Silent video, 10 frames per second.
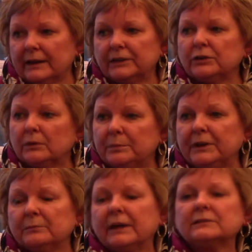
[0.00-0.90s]
And you will be
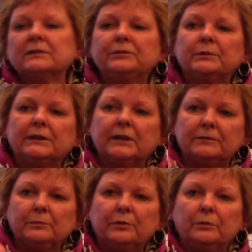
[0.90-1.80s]
amazed if you would give
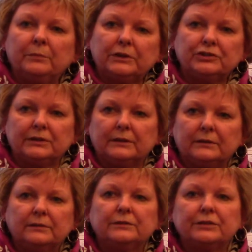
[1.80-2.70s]
them permission
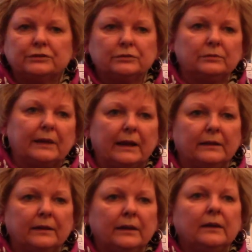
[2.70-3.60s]
to do
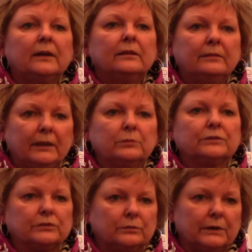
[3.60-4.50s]
that, they will
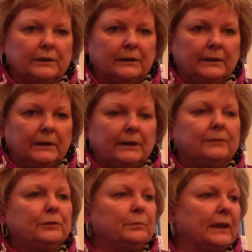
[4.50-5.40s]
do it.
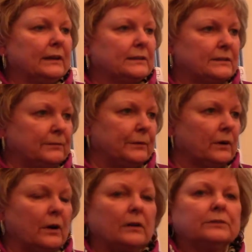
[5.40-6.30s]
If you make it
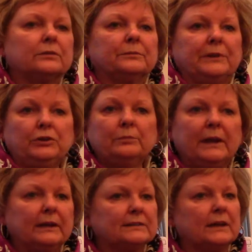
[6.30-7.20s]
difficult, or you
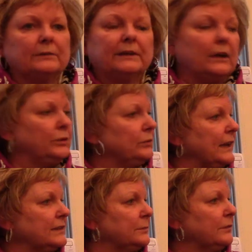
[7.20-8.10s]
make it sound like, now you
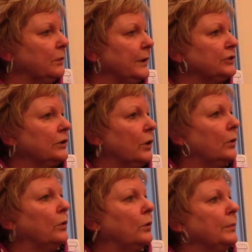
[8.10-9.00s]
take some information
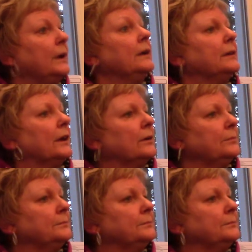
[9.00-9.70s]
home, Karen?